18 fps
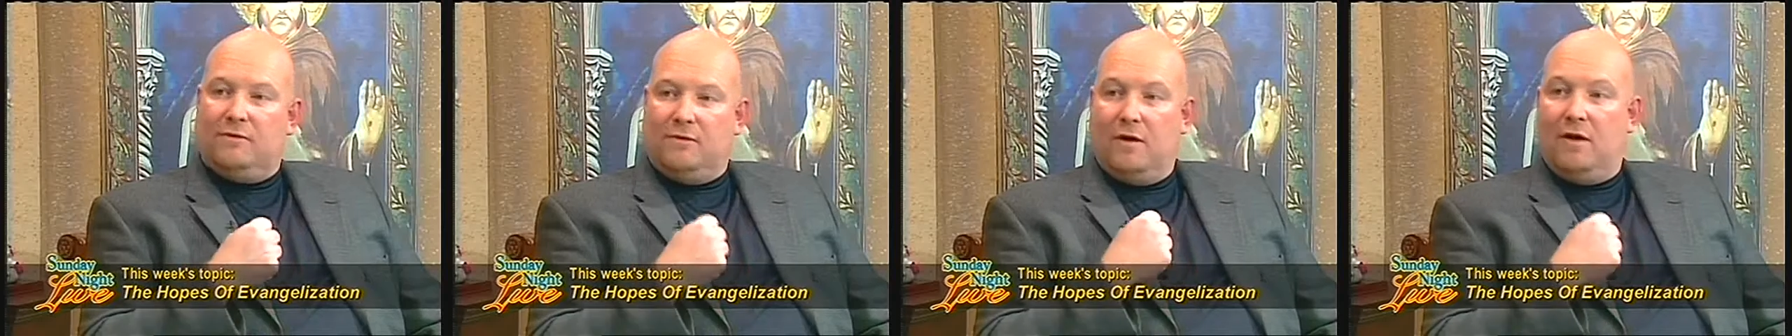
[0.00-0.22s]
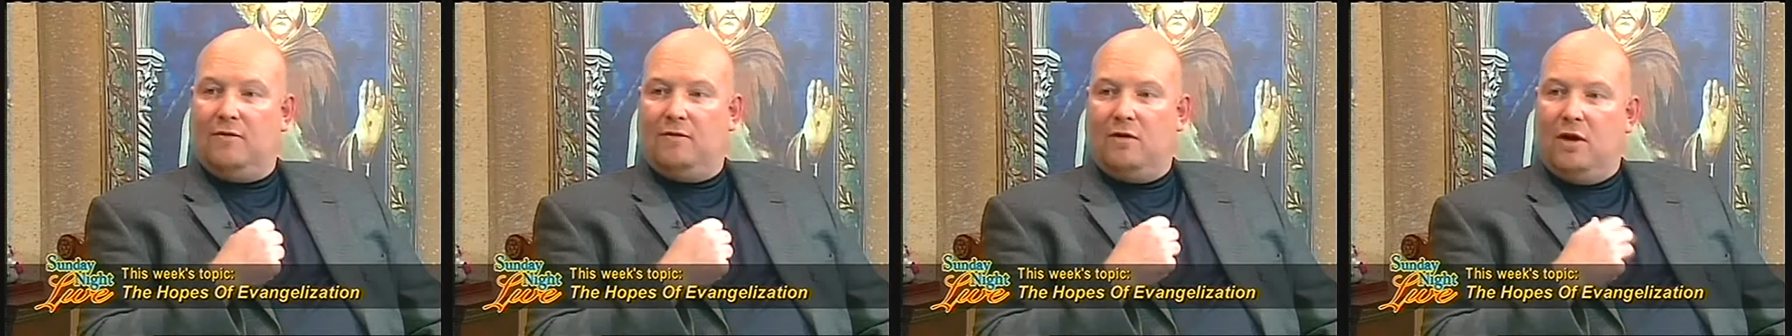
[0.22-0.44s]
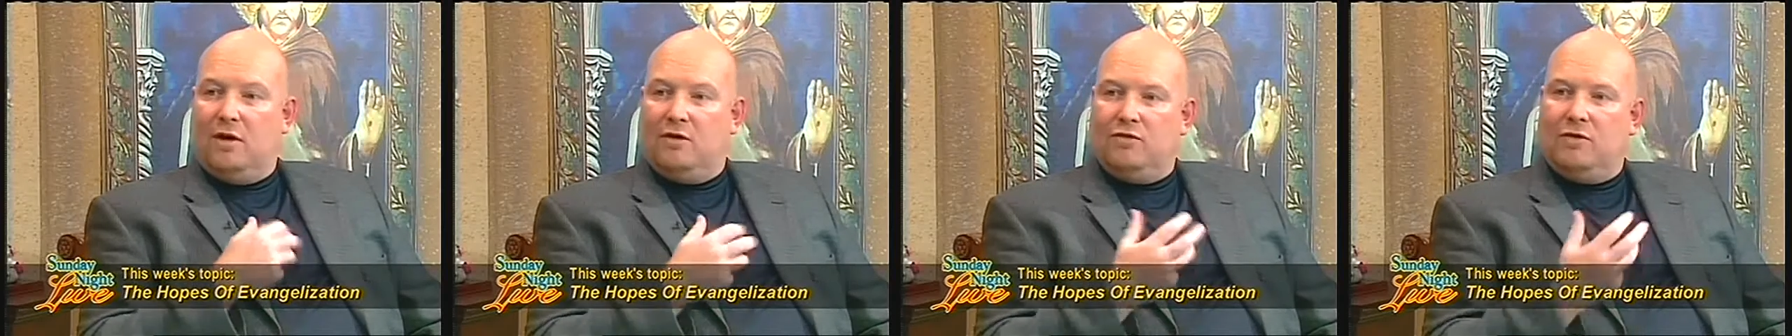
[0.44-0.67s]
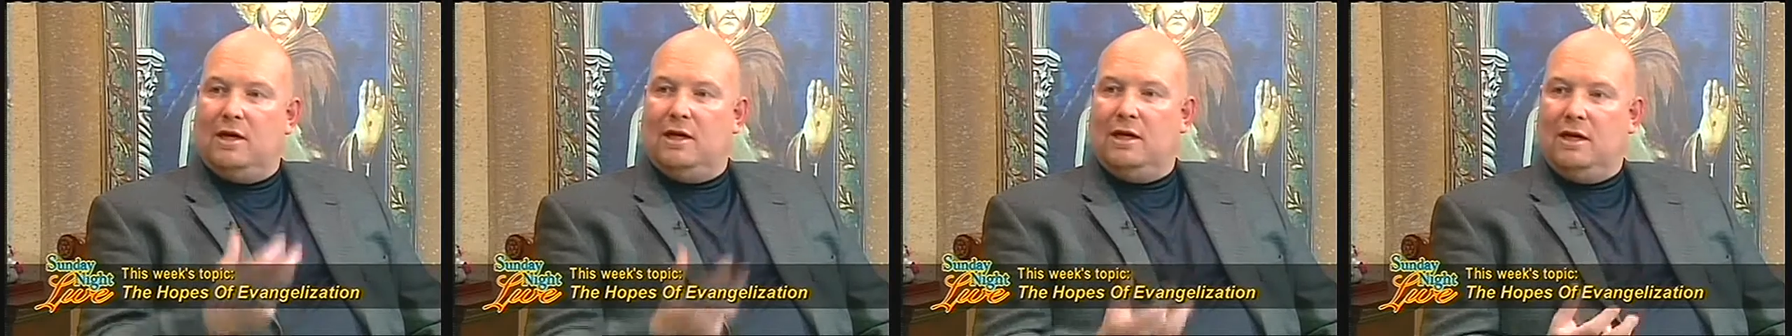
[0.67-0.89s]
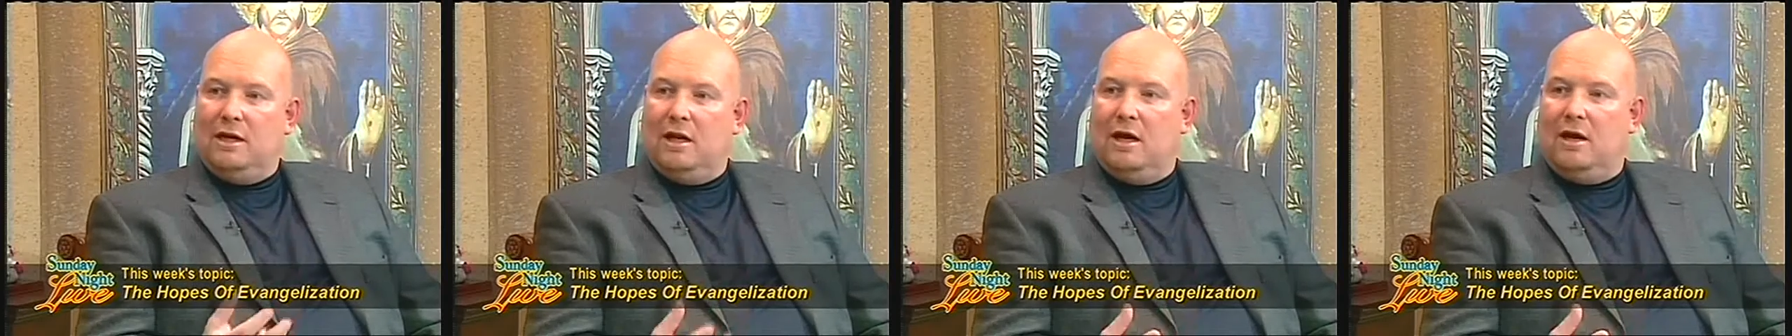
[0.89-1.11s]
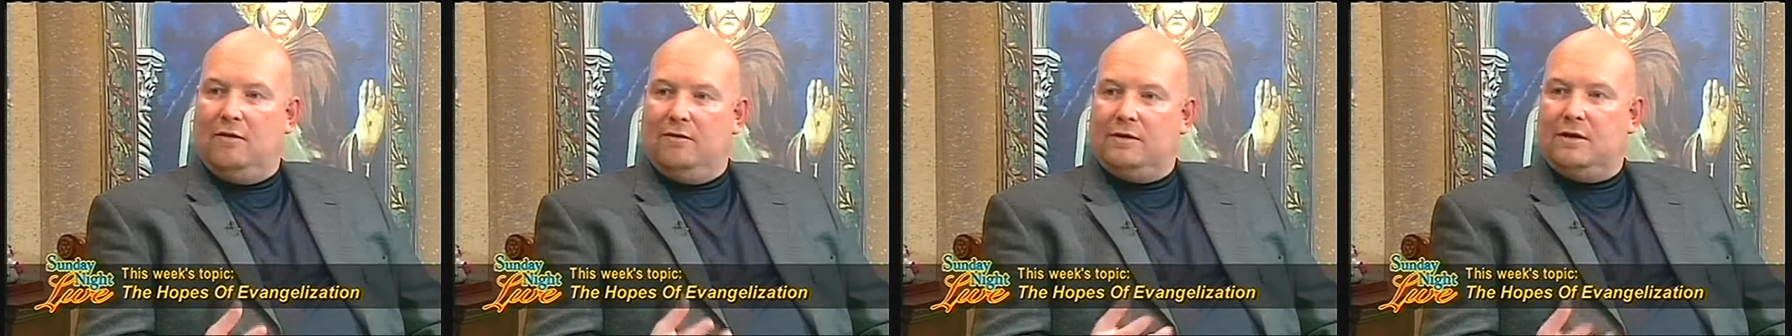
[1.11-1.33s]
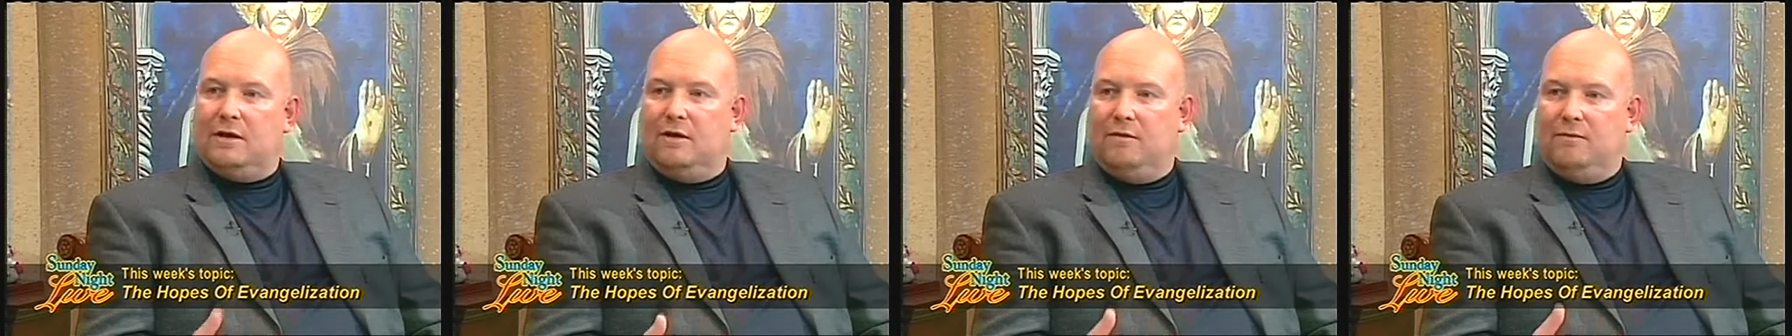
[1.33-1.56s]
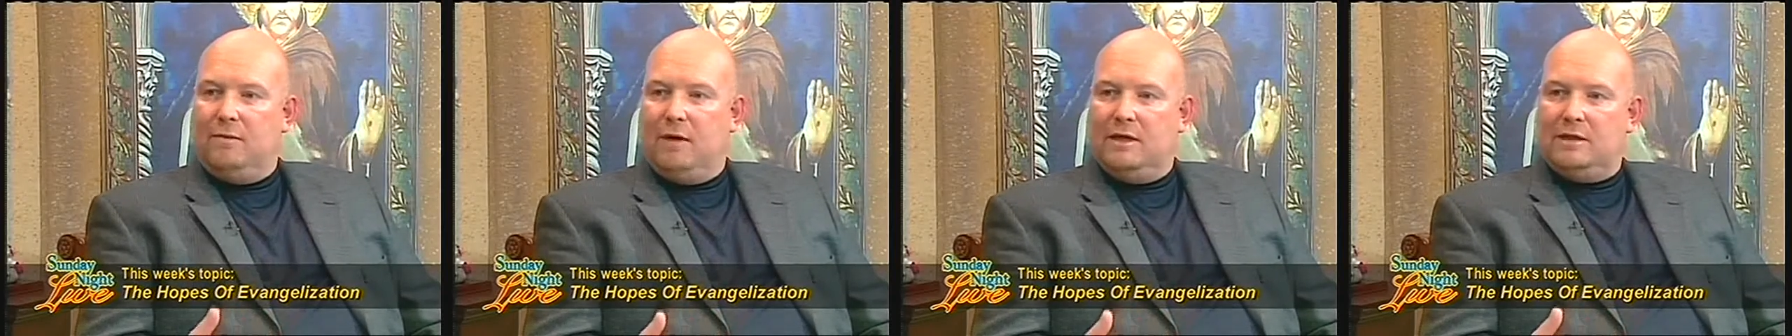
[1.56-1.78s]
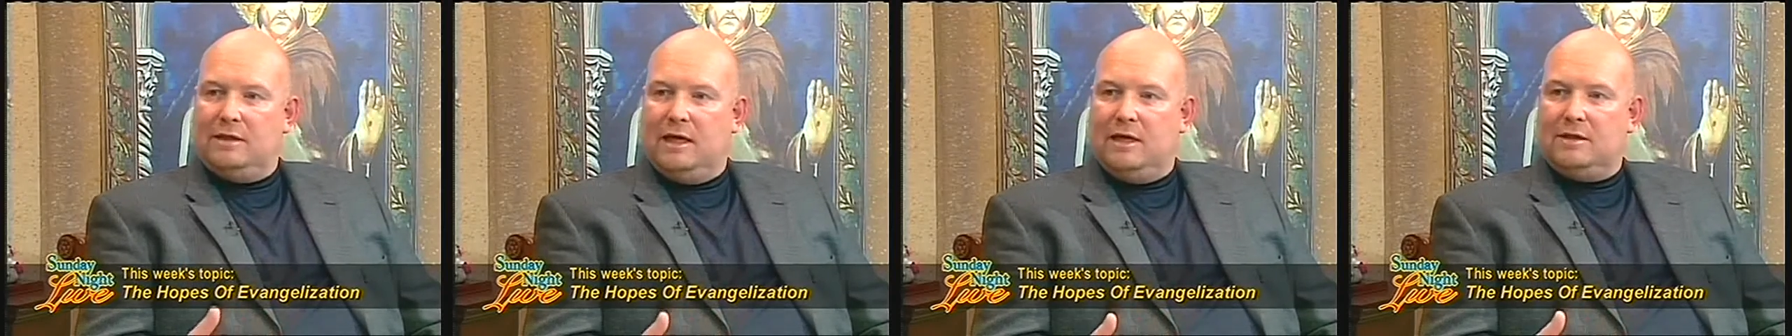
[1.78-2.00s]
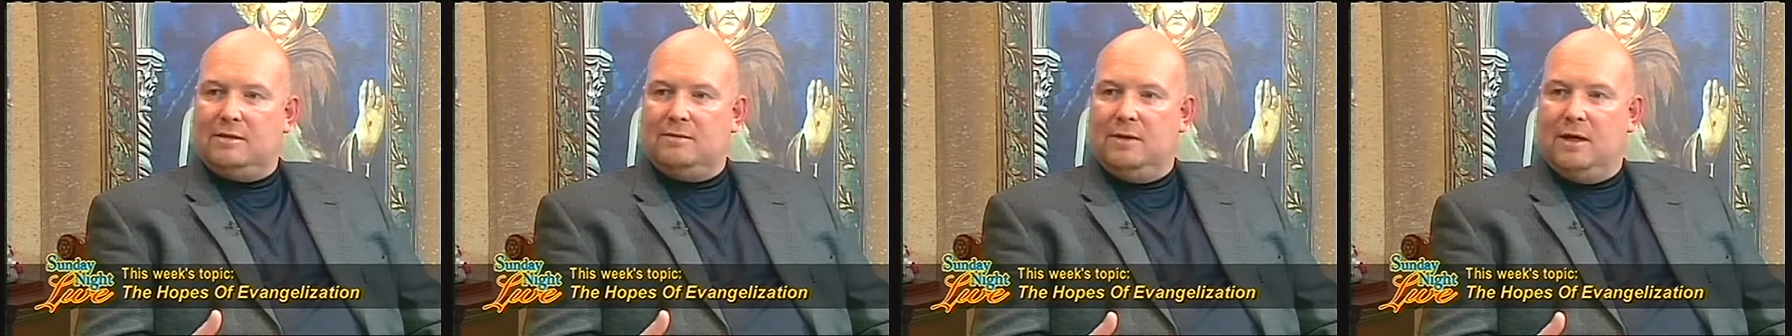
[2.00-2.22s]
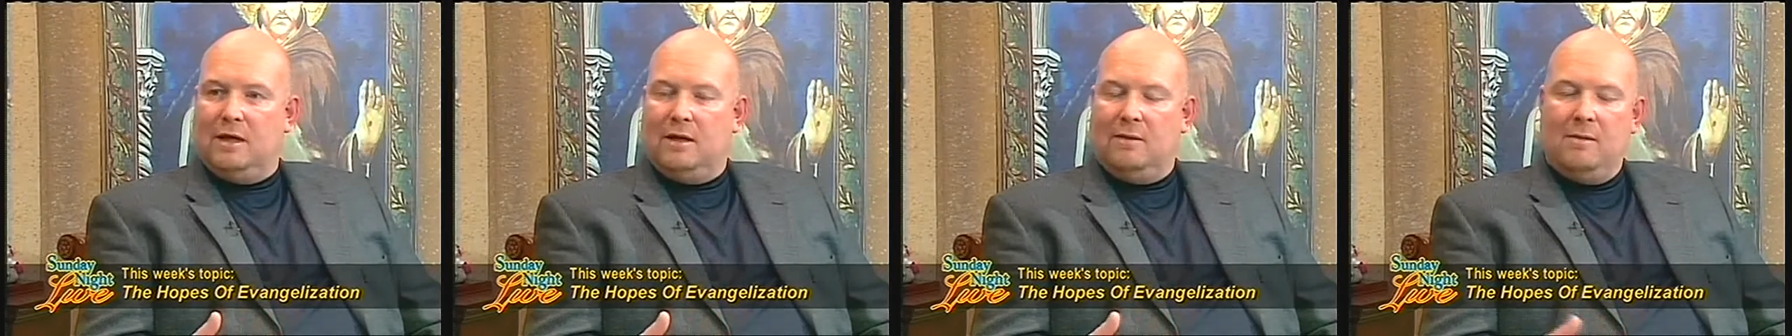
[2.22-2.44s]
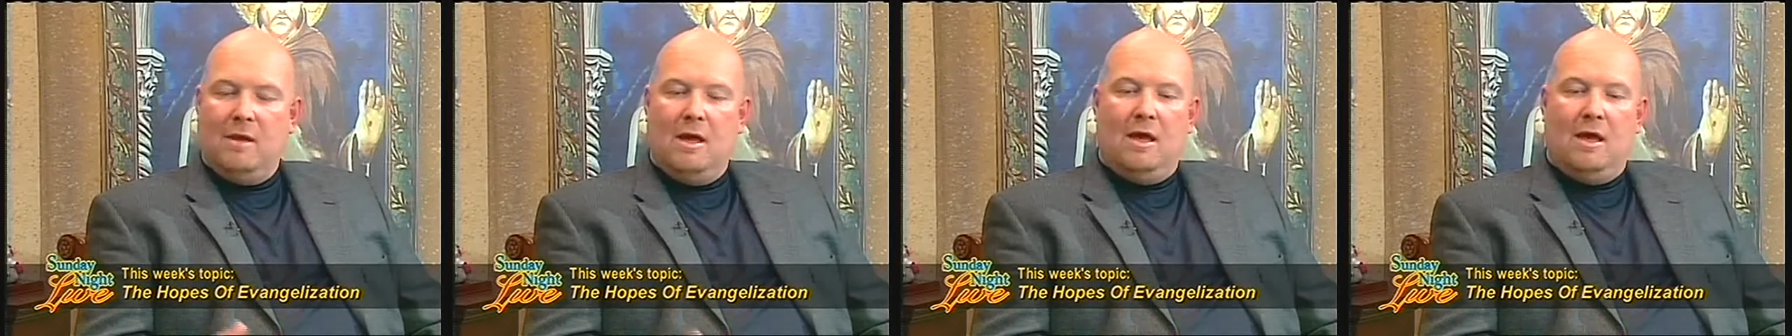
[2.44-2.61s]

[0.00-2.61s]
Father, I'd really love to give my testimony.